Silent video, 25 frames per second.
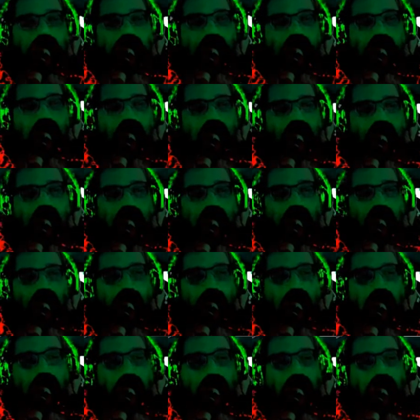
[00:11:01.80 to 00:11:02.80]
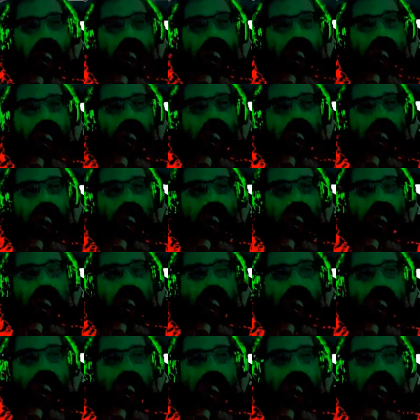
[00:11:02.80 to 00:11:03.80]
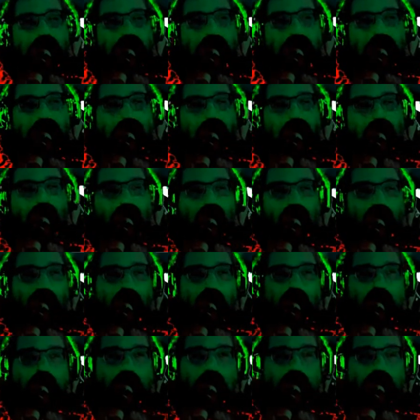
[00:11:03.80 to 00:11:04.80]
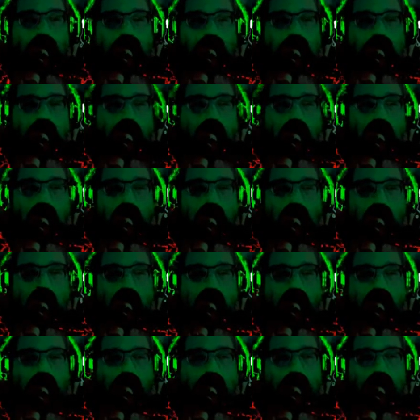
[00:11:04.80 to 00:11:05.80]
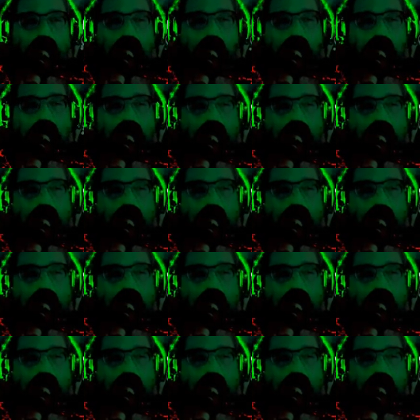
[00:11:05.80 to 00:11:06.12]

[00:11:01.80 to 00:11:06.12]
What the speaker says: thereof, to know fully what's going on in the world,